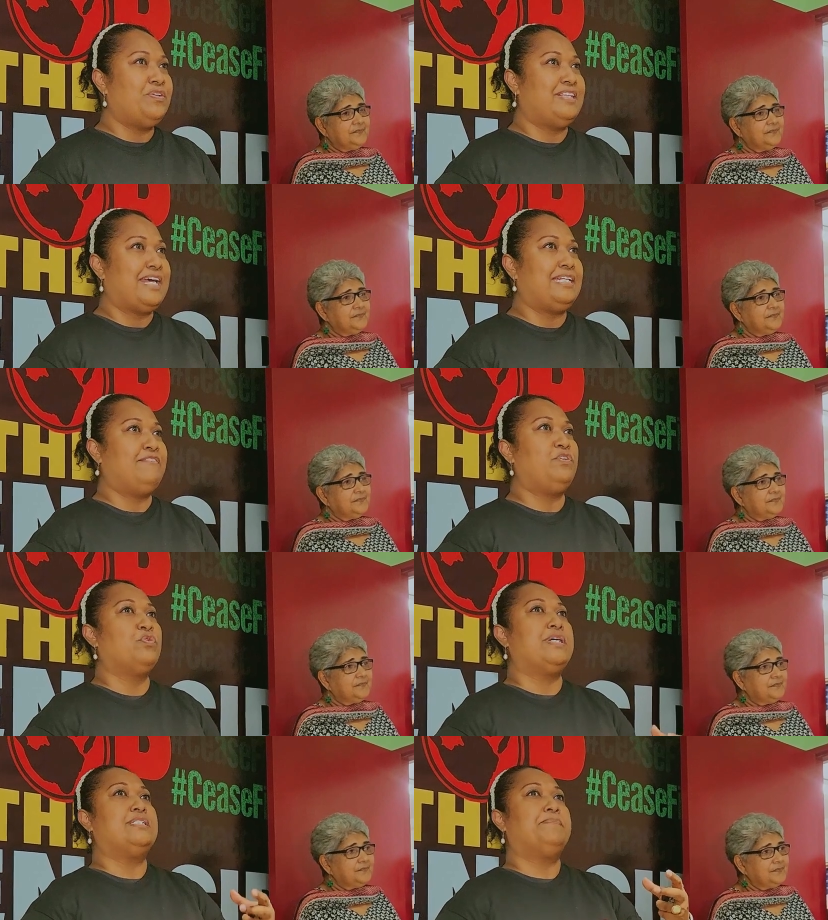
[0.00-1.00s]
Speaker 1: that if you're
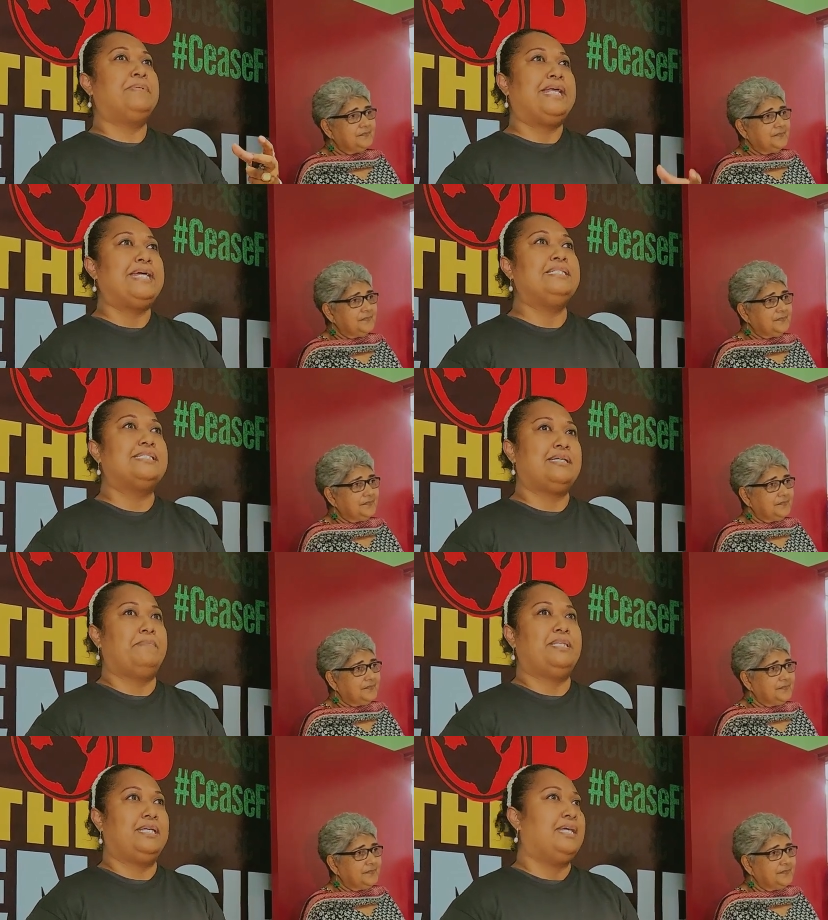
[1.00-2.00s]
going to plan
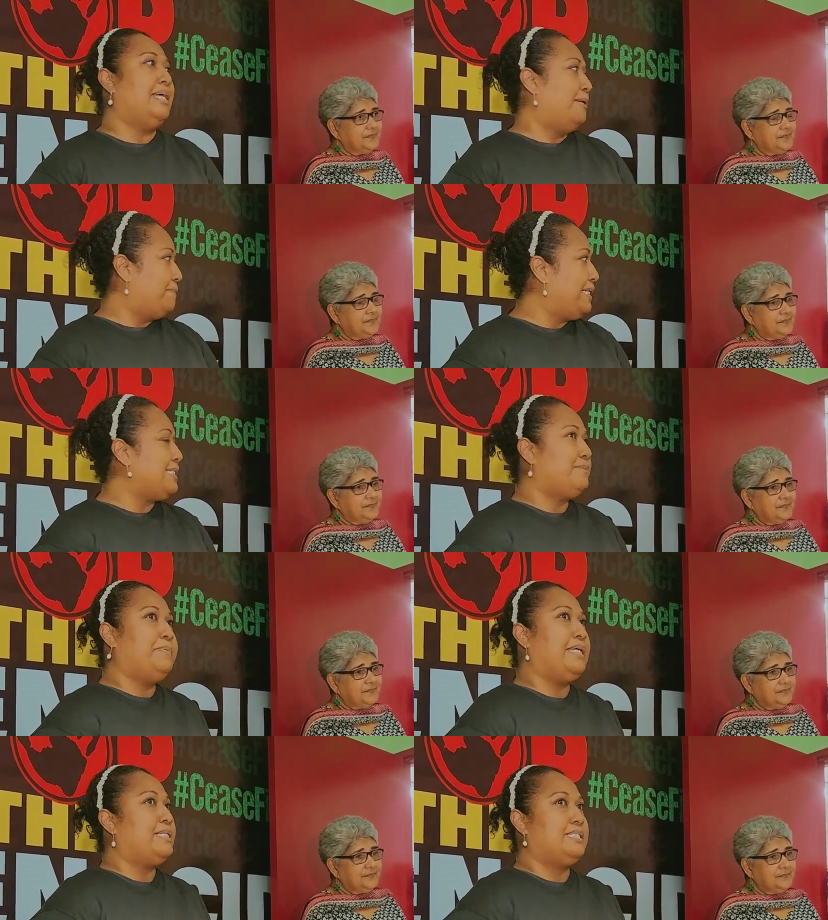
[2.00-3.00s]
something, please
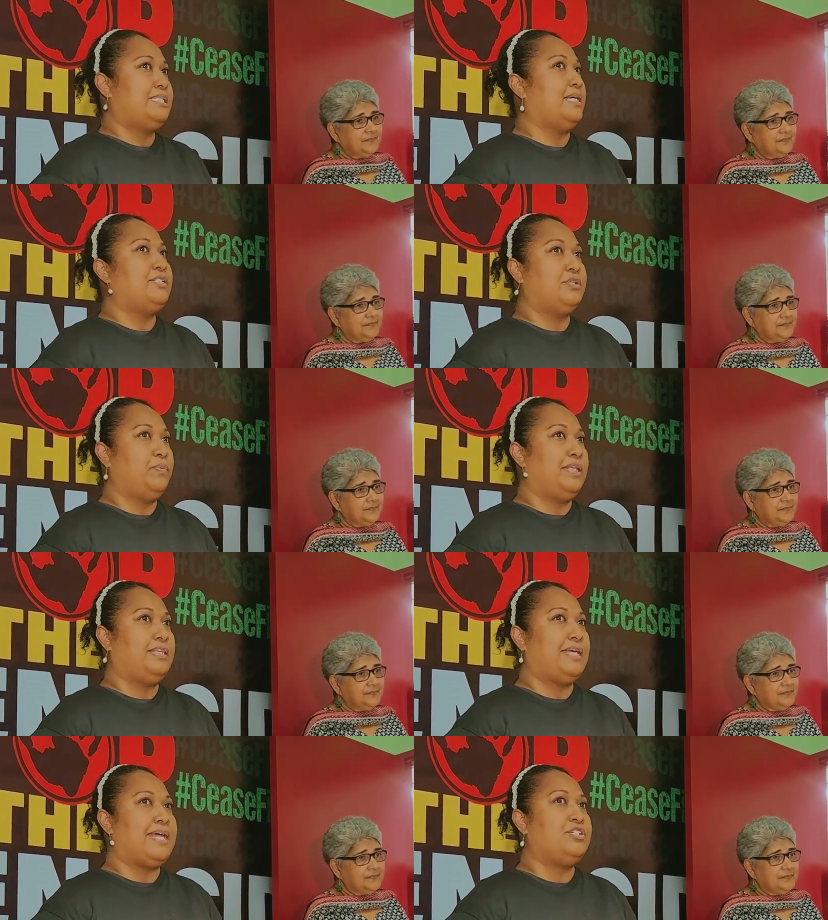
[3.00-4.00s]
be in touch
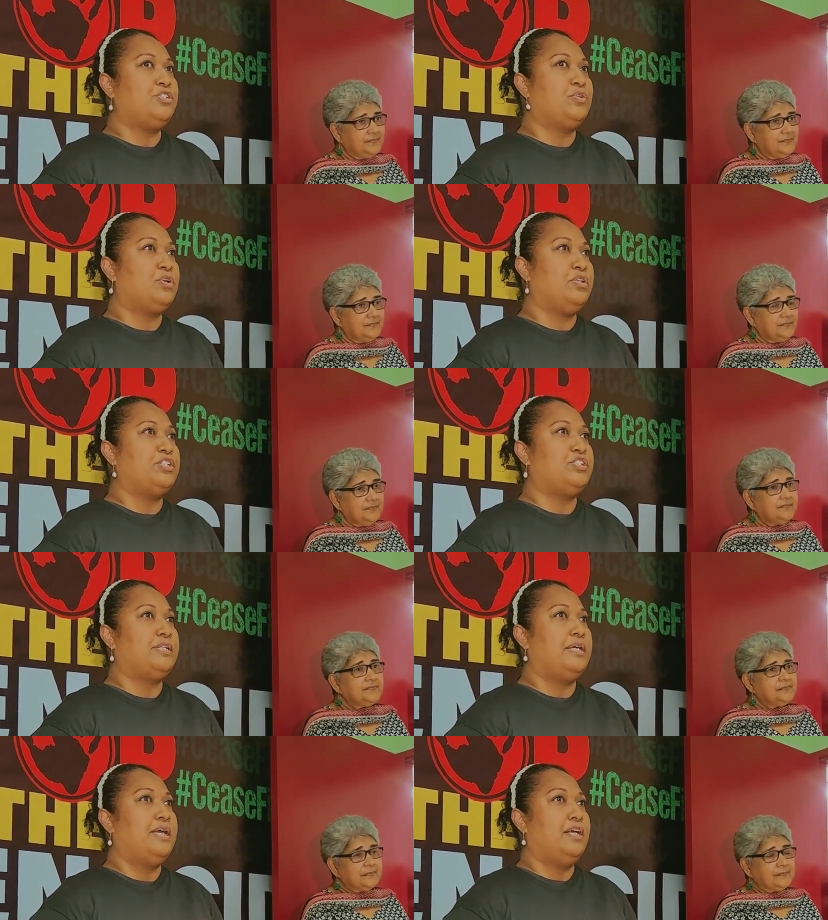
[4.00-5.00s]
with the NGO
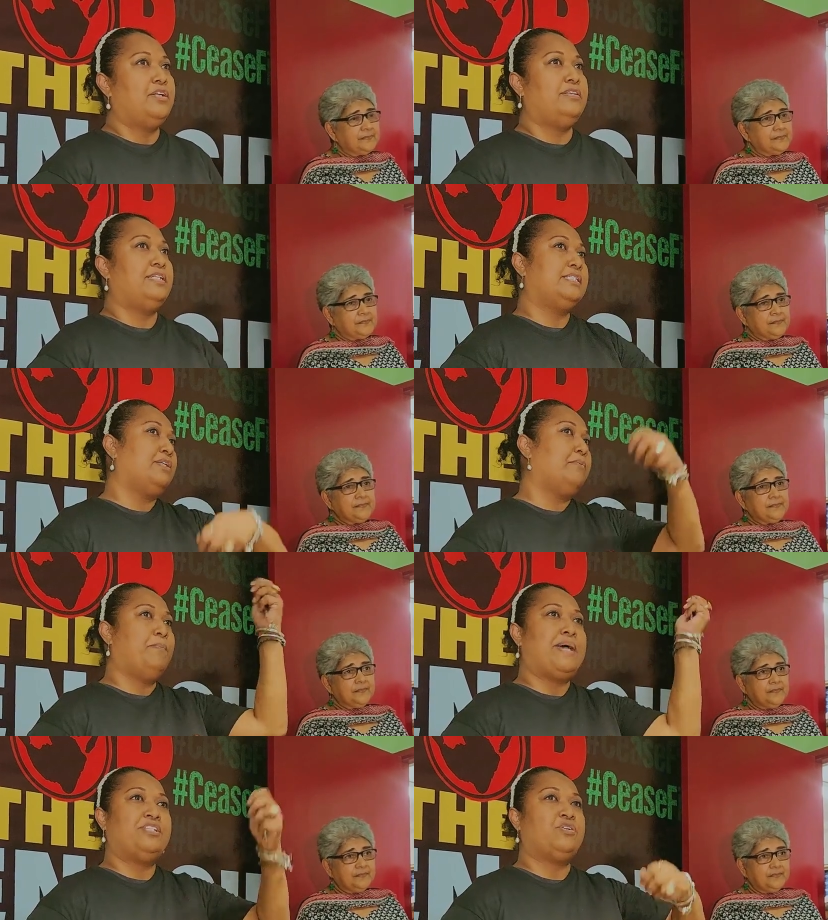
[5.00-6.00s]
coalition. Not that it's a
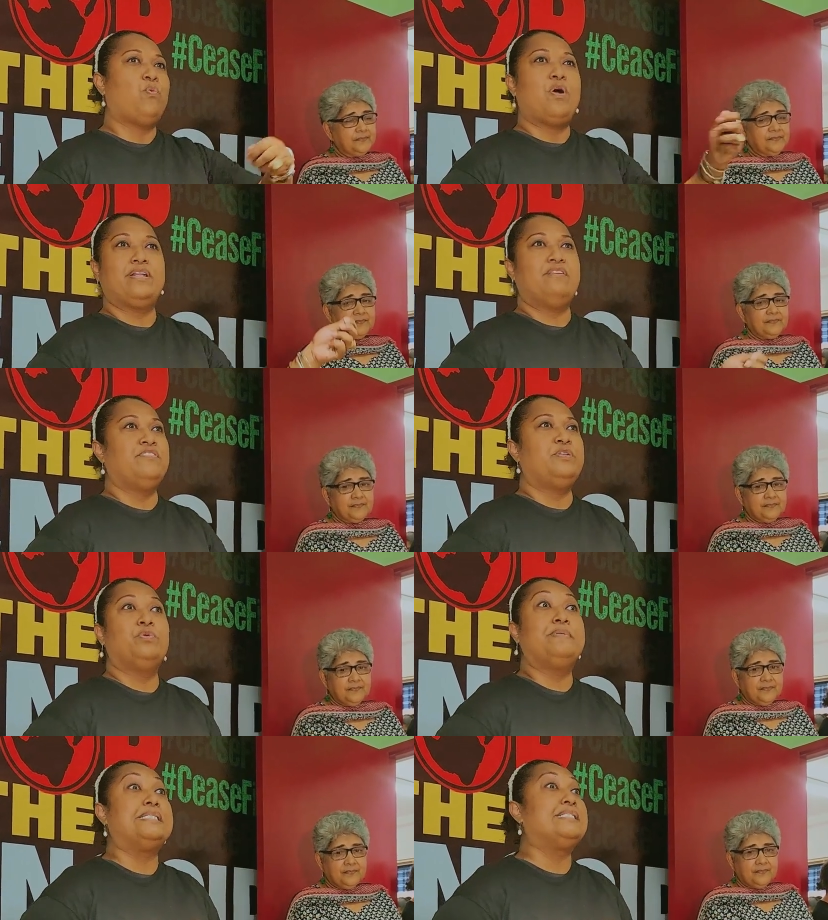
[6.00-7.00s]
magic wand and everything
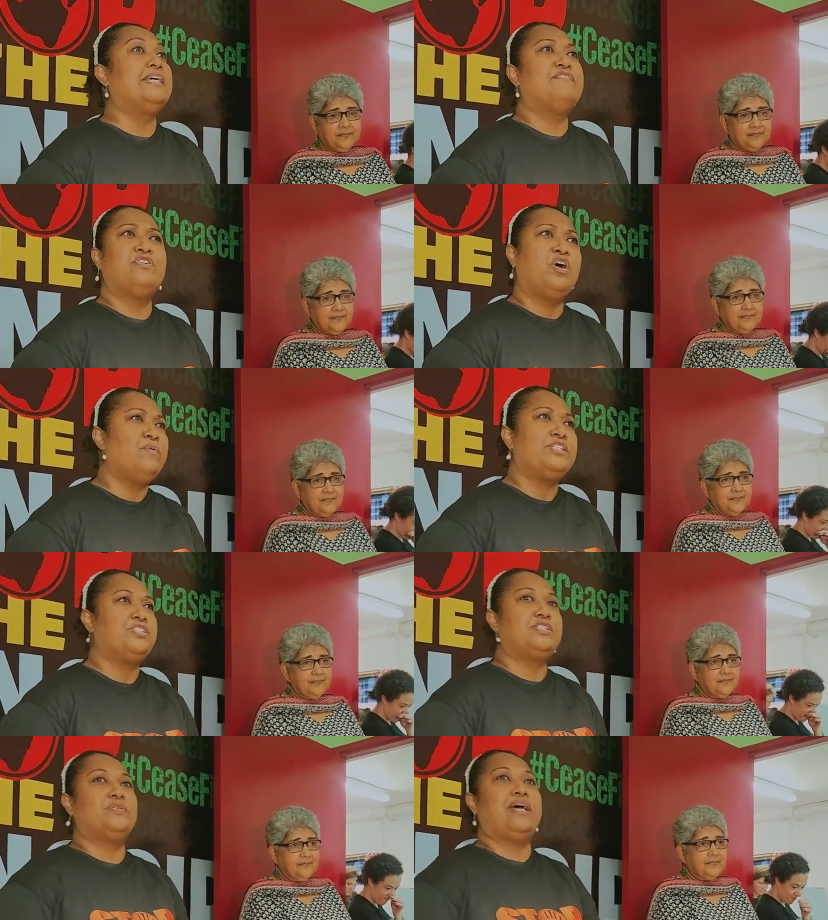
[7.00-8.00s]
will be safe. No, it's
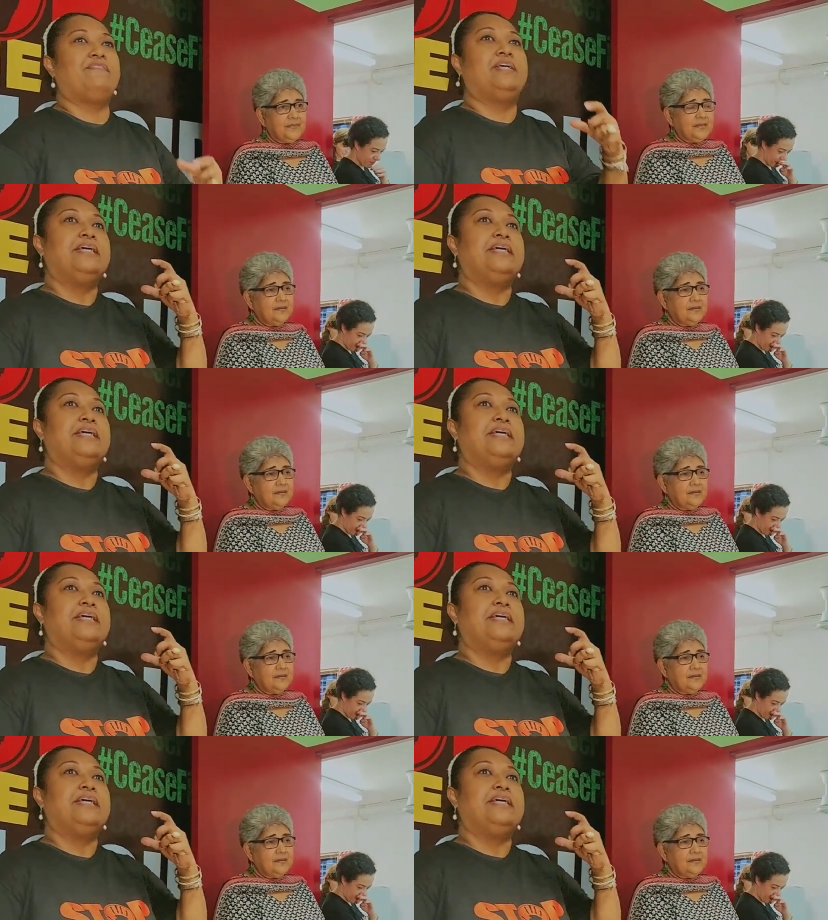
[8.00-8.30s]
just to have